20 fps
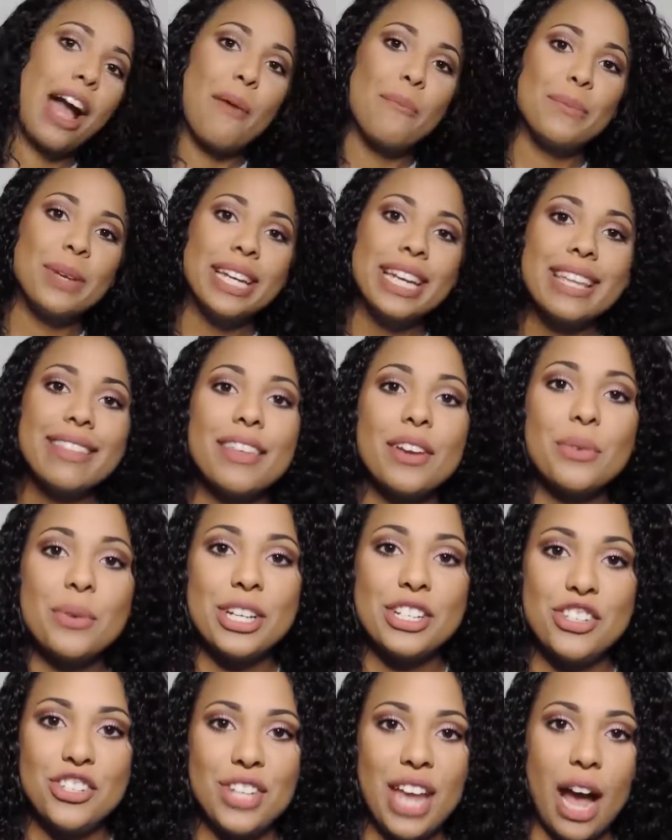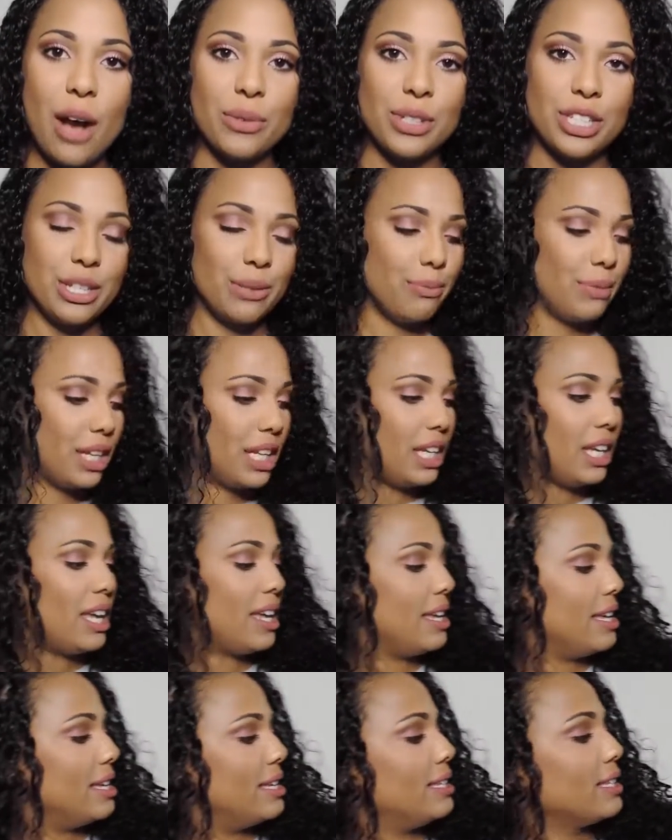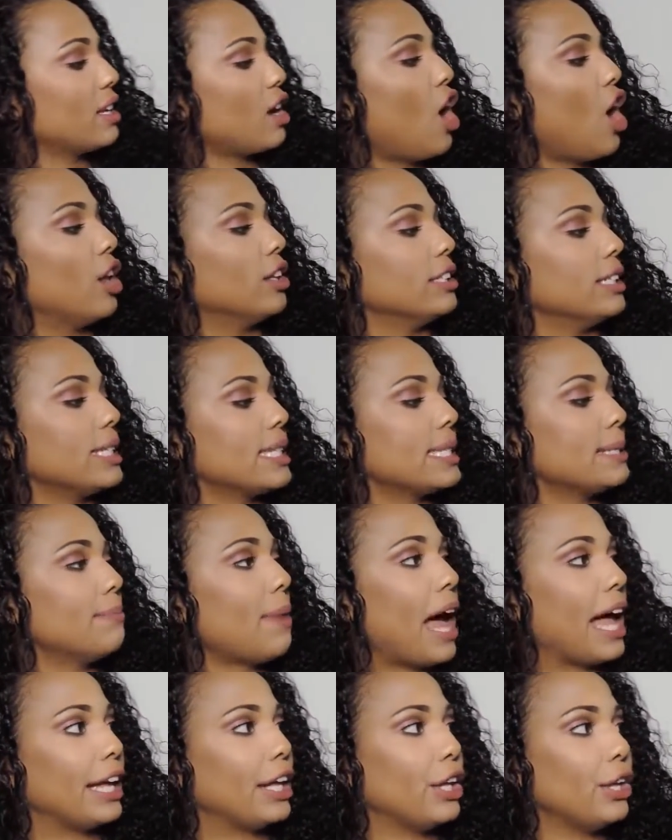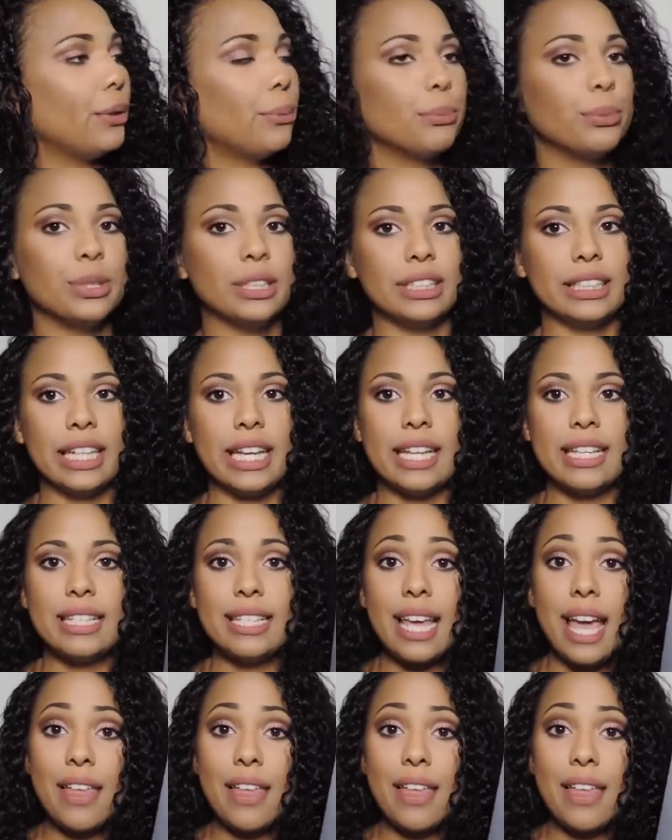The company that reached out to me is called Smile Brilliant,